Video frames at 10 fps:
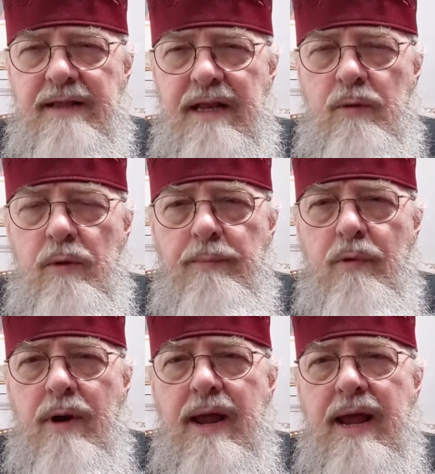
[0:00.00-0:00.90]
that he would
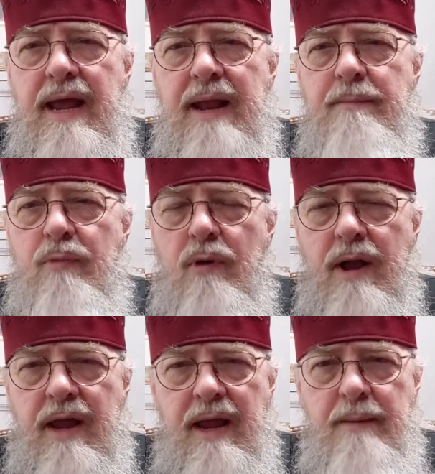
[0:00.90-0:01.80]
pray and
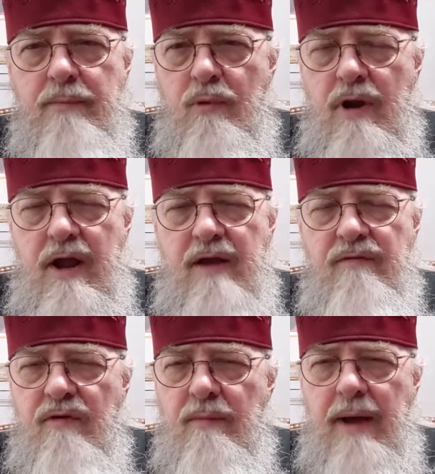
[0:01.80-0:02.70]
pray and pray
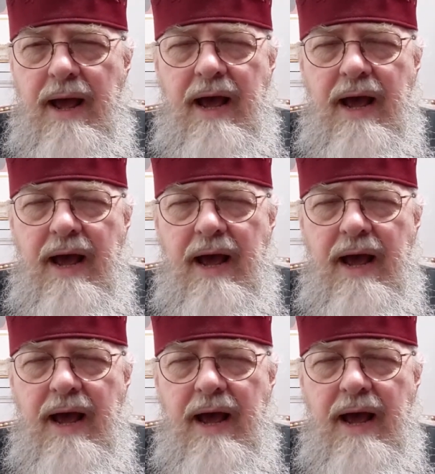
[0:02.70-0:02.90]
from